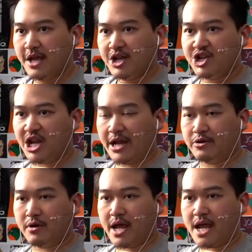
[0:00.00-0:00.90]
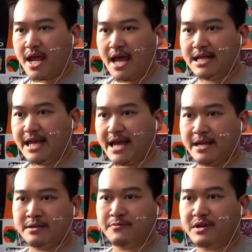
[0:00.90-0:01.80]
Shadow
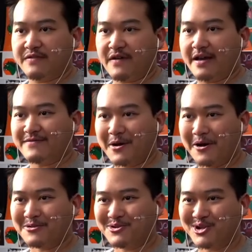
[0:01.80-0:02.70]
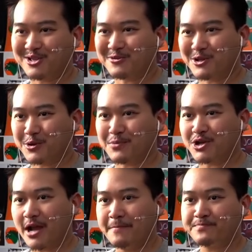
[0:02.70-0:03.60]
Alien with $5 through the super
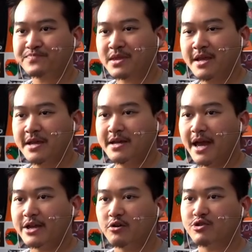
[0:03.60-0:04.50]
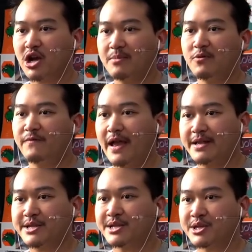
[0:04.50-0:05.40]
chat. Ayo Jabo
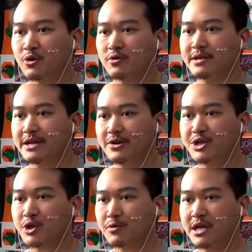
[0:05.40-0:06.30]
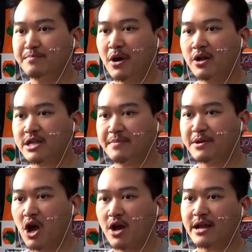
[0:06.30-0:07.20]
fan since the early years, so keep on
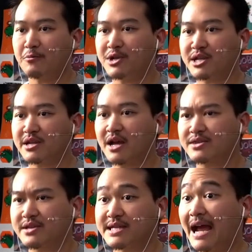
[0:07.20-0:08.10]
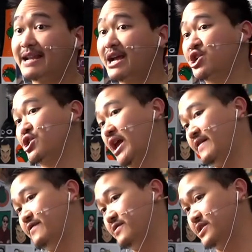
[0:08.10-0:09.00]
keeping on. I recently got the Dynaction
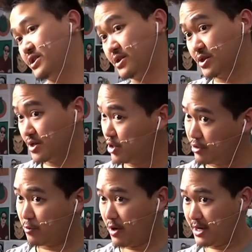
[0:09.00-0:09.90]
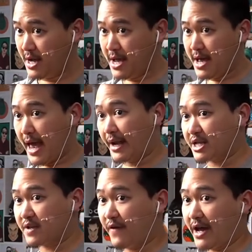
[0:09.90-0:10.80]
Ava Unit 1, and
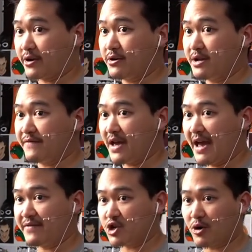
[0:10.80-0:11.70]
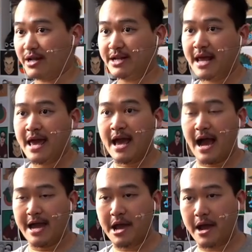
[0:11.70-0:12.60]
it's fire. If you haven't tried it,
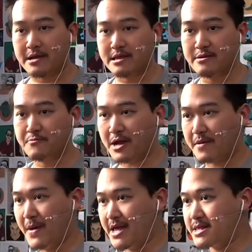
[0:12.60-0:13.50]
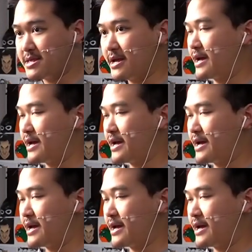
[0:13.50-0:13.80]
I highly recommend.